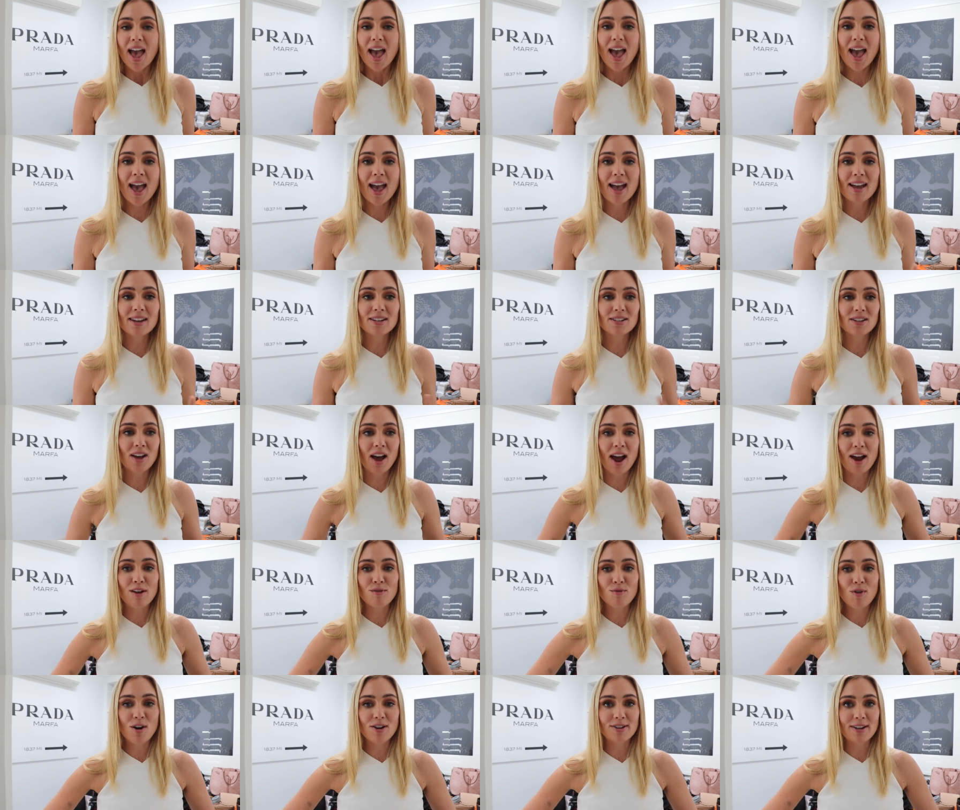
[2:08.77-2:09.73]
And
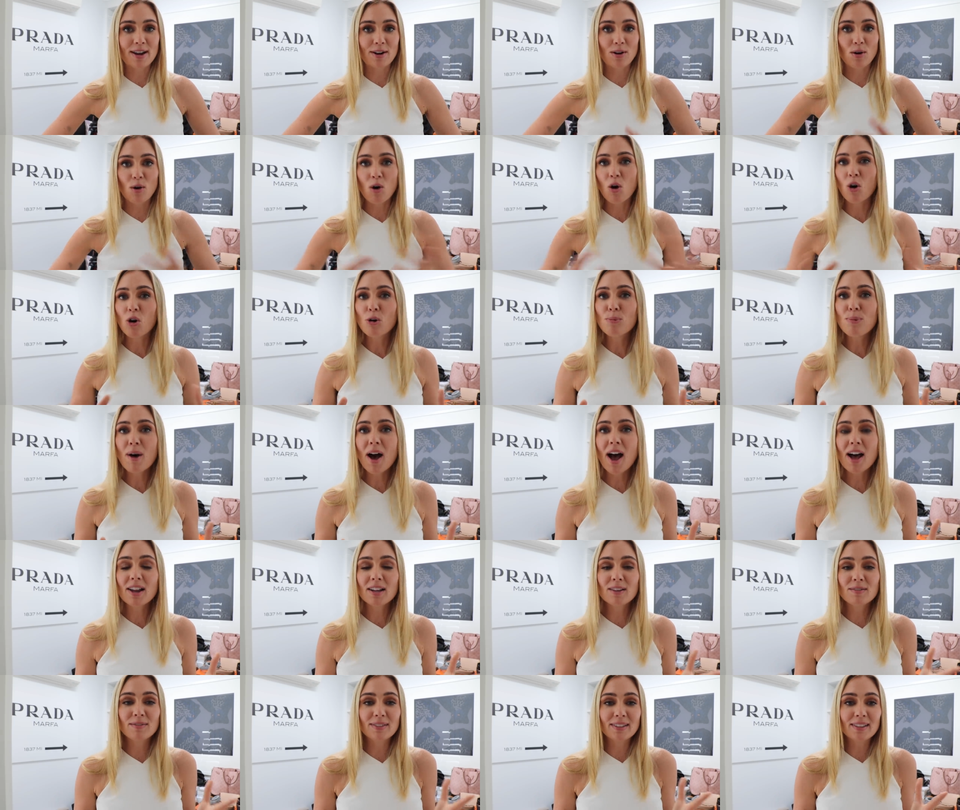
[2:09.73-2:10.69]
I wrote down a whole
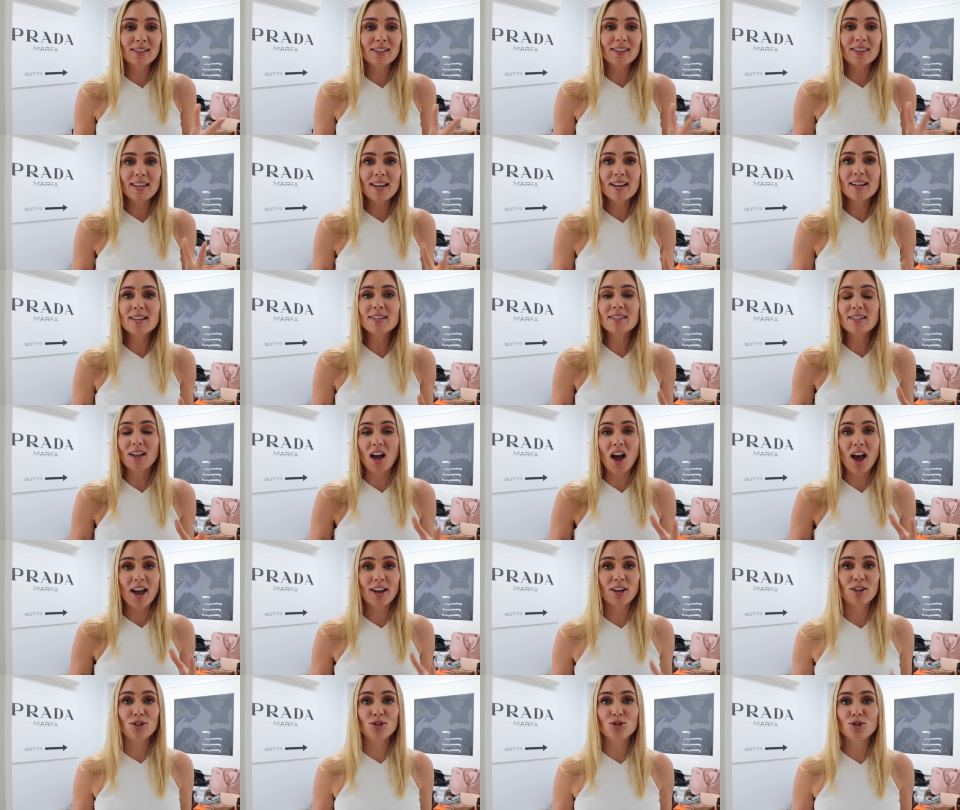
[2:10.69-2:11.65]
pile of little things
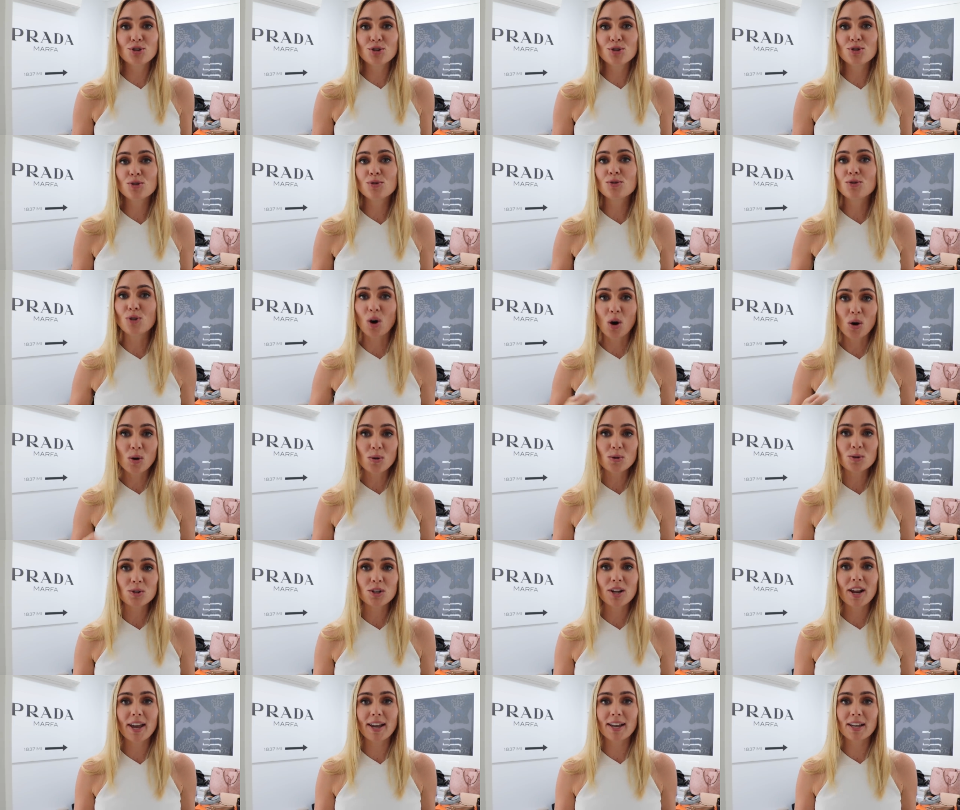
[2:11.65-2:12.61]
I could do,
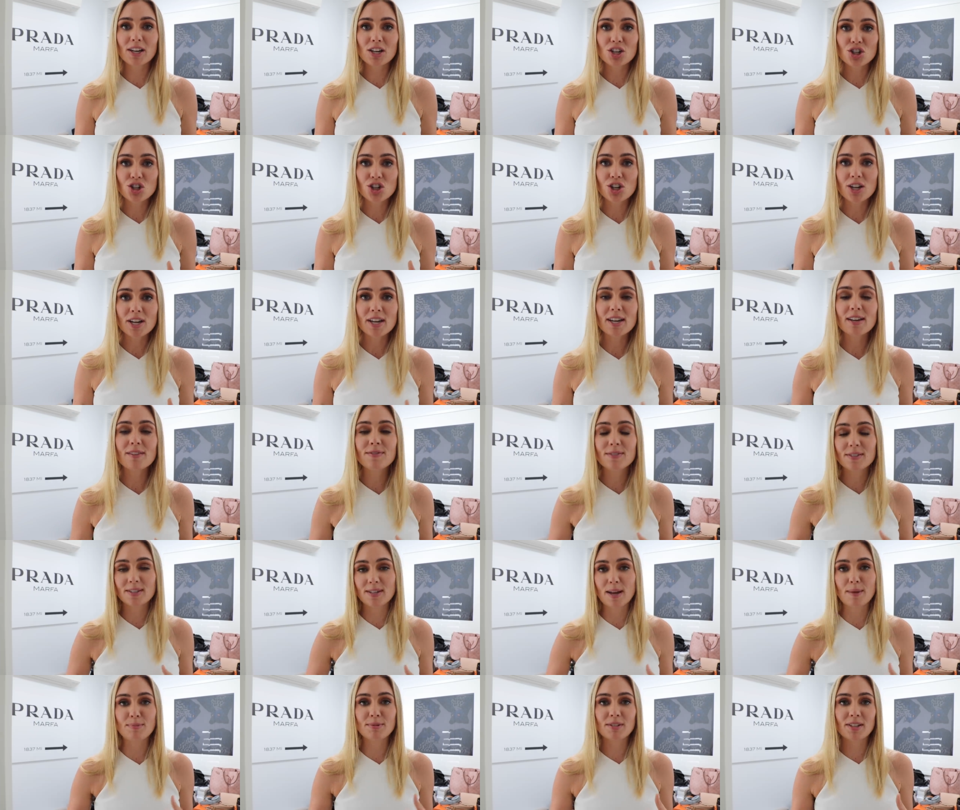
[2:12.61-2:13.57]
goals that I could achieve,
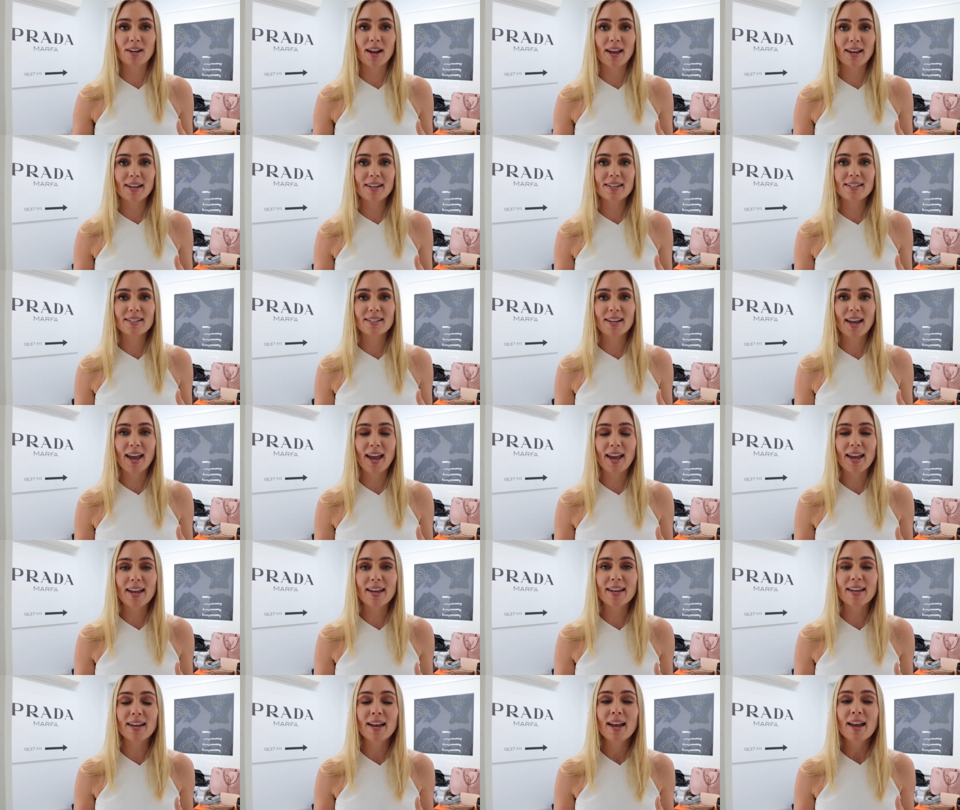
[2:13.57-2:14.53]
steps that I could
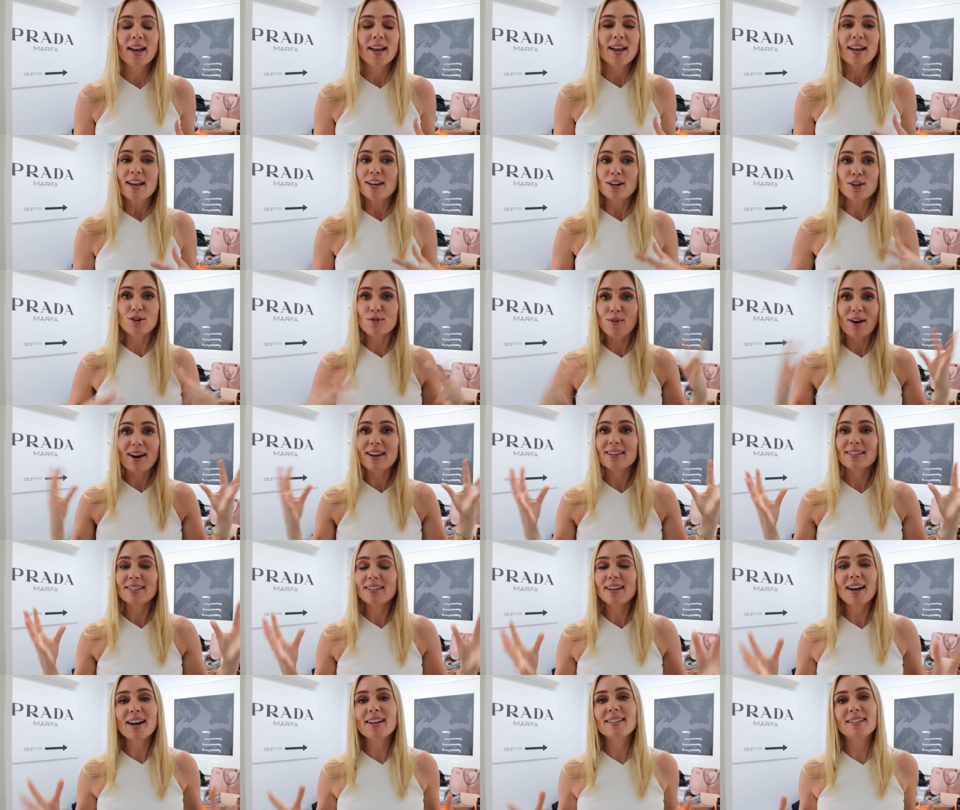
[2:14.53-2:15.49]
take,
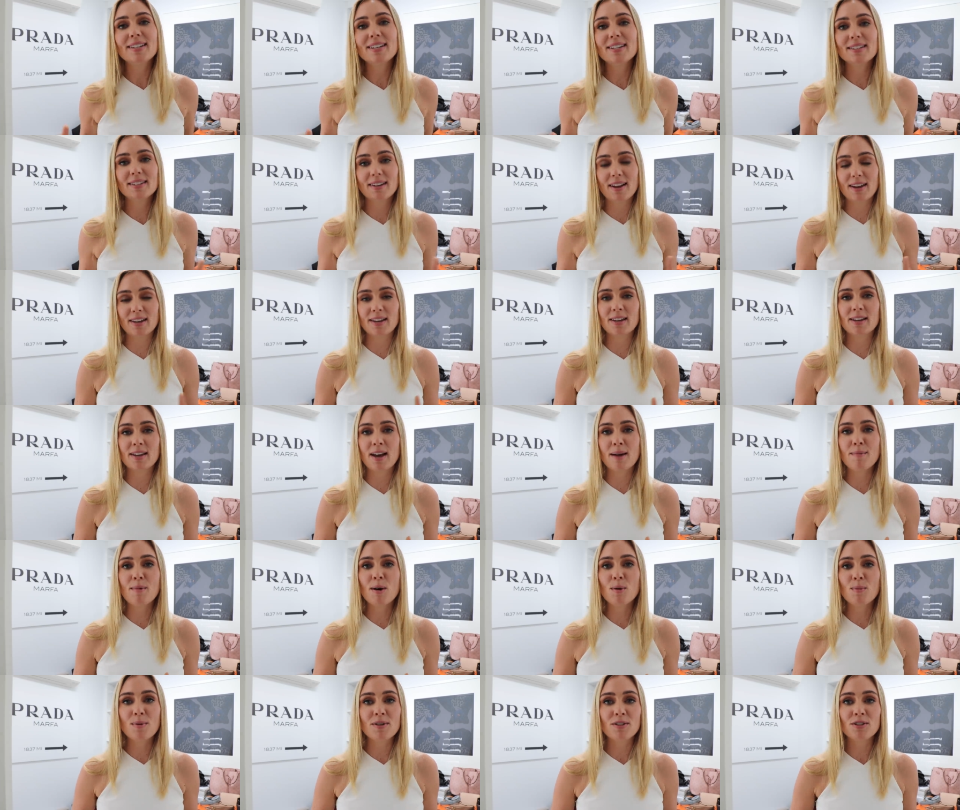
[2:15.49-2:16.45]
crazy ideas that I could come
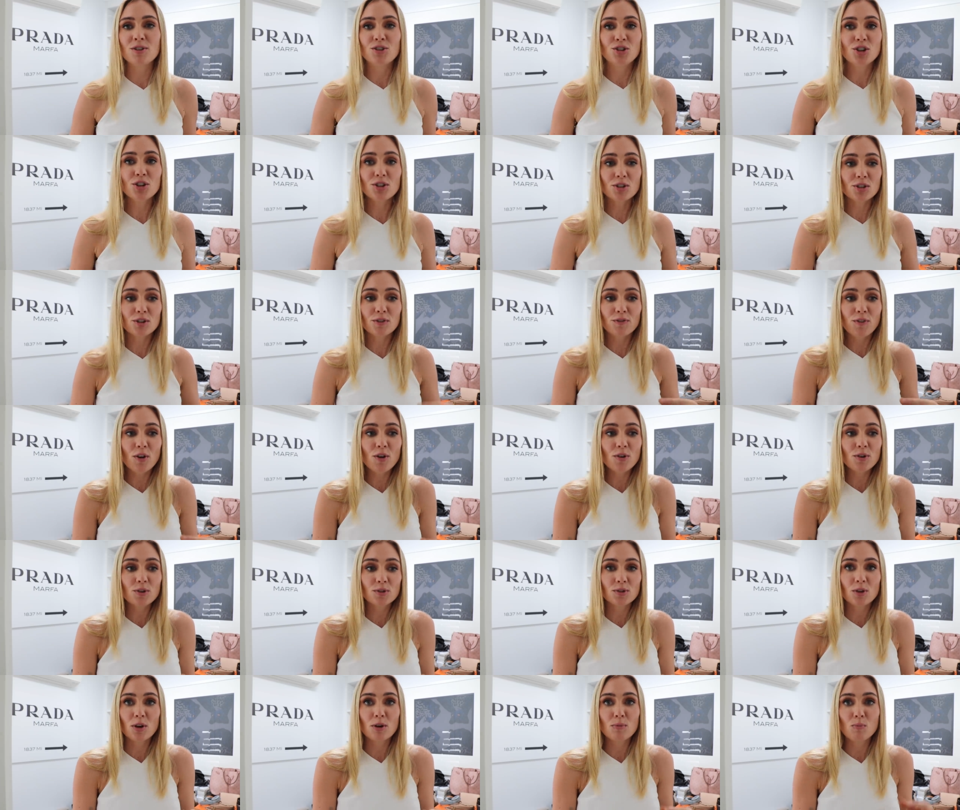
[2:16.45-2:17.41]
up with just to
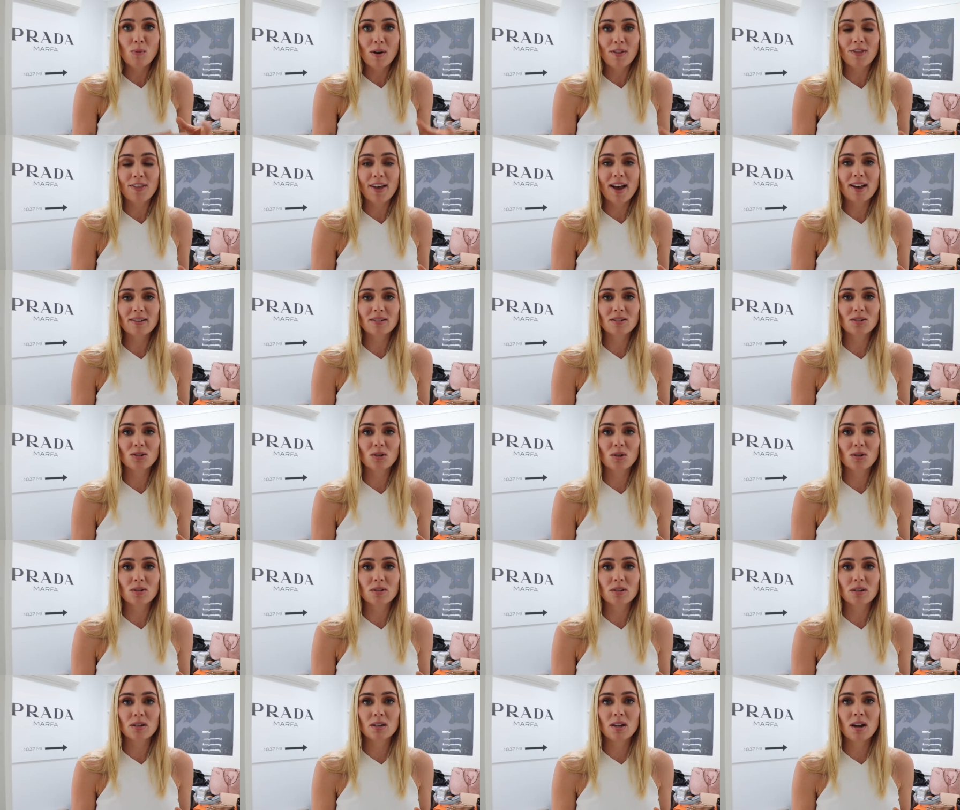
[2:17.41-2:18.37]
focus on one thousand
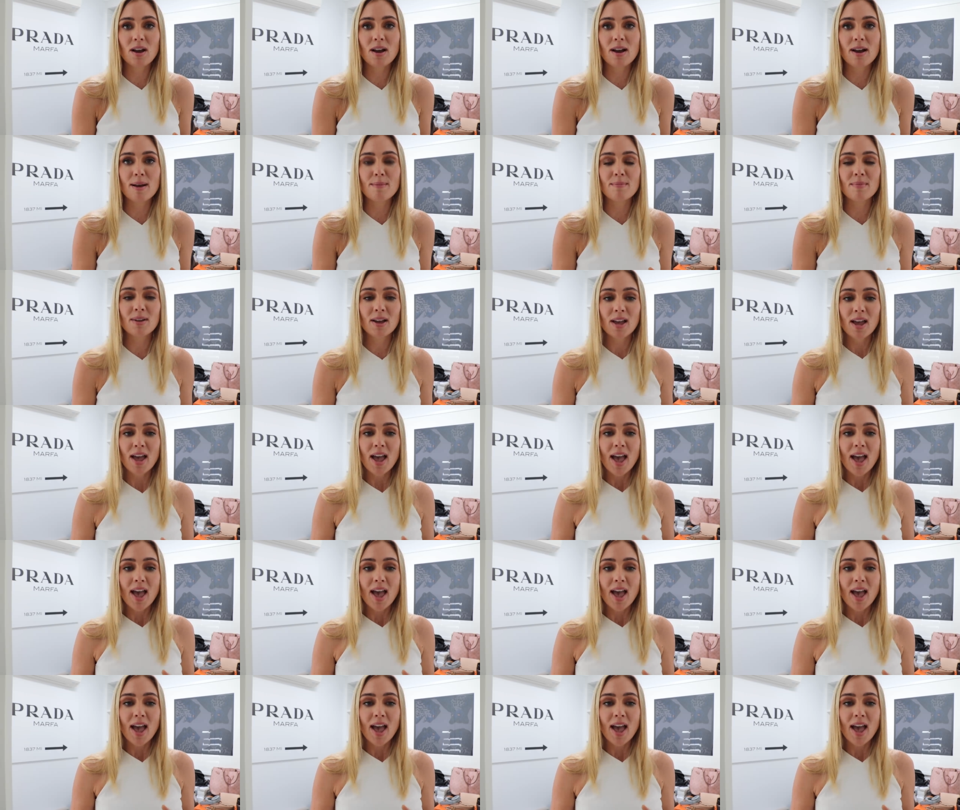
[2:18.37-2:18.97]
dollars at a time.